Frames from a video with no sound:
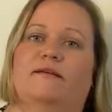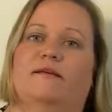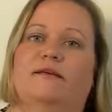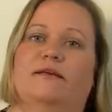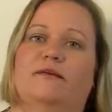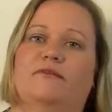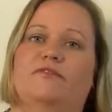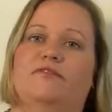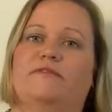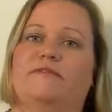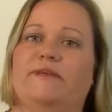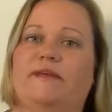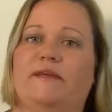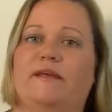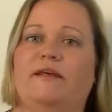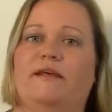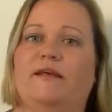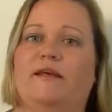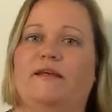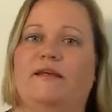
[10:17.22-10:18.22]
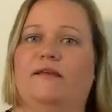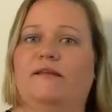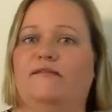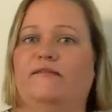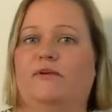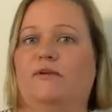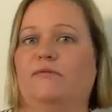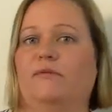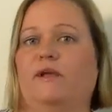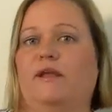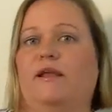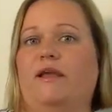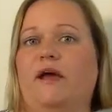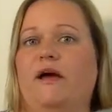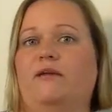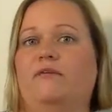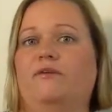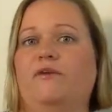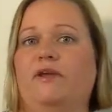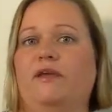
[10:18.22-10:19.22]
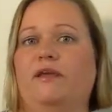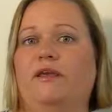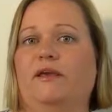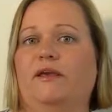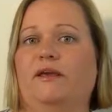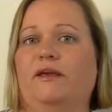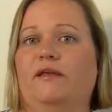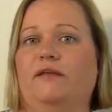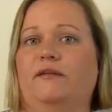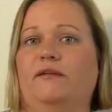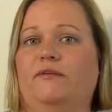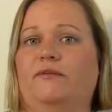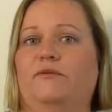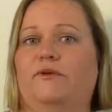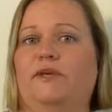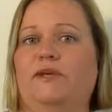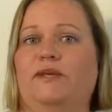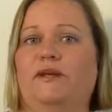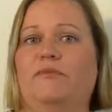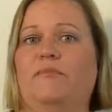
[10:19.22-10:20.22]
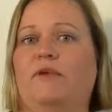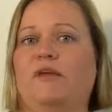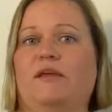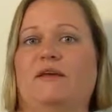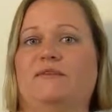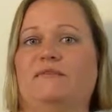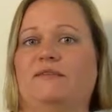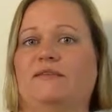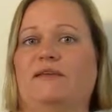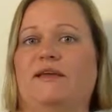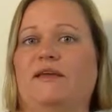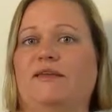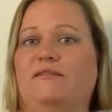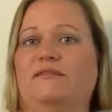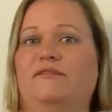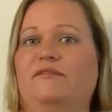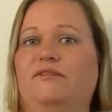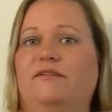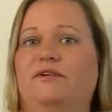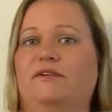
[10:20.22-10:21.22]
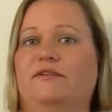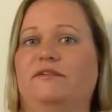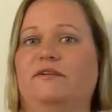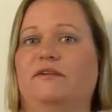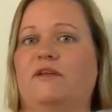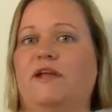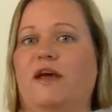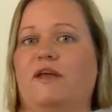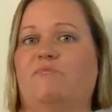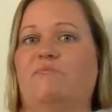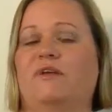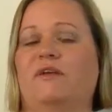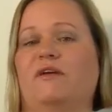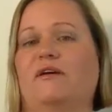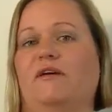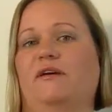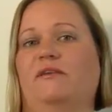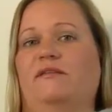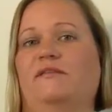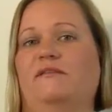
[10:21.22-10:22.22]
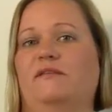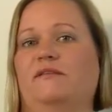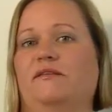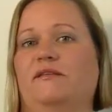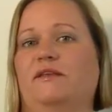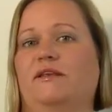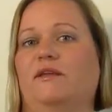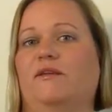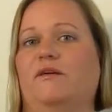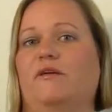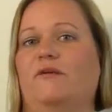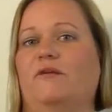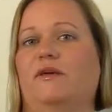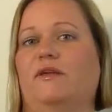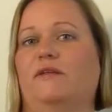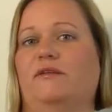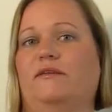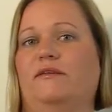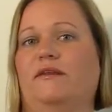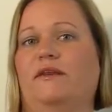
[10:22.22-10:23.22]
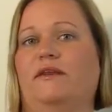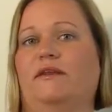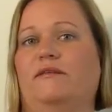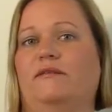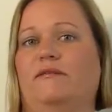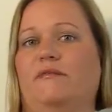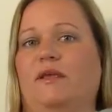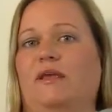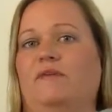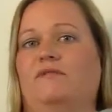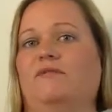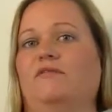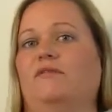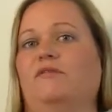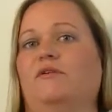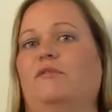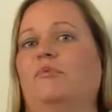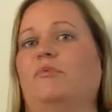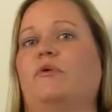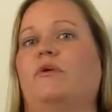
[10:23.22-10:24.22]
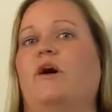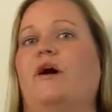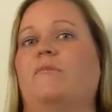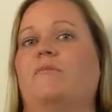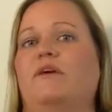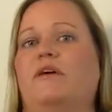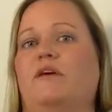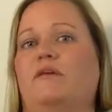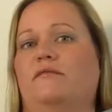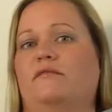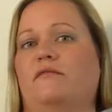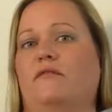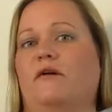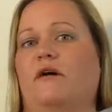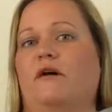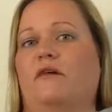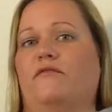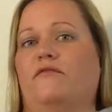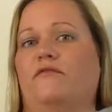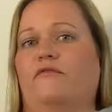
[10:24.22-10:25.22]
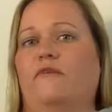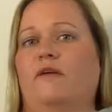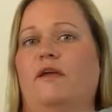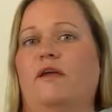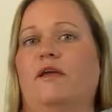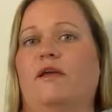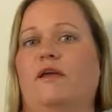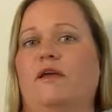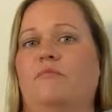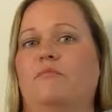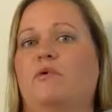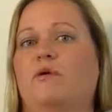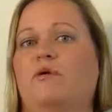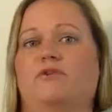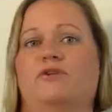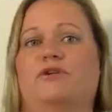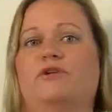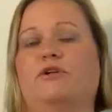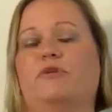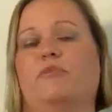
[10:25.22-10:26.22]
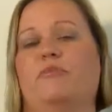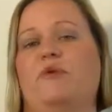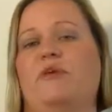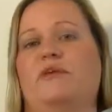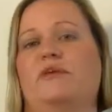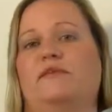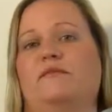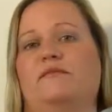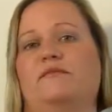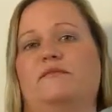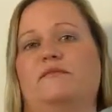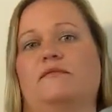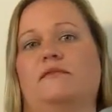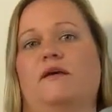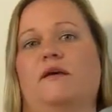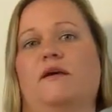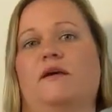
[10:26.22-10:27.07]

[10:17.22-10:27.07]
you just eat it if you're really hungry, and you eat it because it tastes good, and not because you know it it gives you the promise of emotional peace.